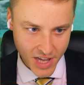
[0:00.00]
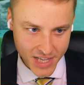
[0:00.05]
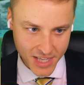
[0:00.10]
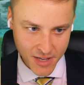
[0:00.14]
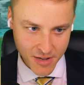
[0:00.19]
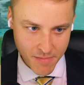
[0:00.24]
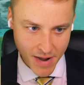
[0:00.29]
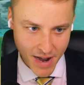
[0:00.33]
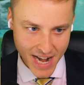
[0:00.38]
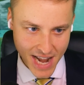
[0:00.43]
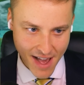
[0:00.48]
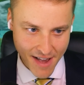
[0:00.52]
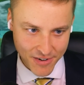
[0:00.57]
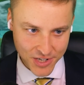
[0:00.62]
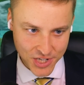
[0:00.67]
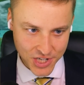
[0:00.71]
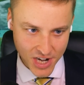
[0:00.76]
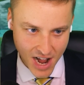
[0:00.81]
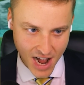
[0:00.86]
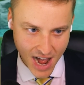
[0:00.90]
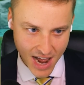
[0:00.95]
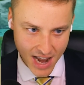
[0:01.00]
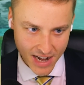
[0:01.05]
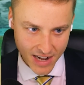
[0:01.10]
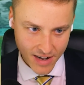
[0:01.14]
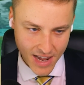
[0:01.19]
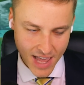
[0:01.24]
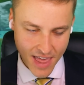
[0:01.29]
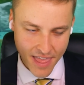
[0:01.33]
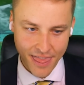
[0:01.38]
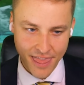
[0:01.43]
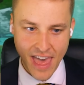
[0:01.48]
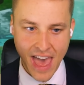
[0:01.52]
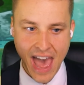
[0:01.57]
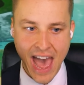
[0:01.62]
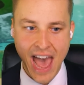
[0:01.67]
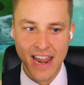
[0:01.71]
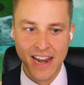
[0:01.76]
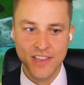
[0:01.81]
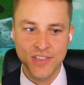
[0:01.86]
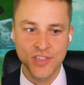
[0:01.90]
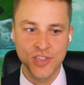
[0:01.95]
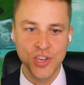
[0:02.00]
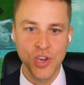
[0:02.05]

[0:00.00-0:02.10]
like you might have a shot, and that is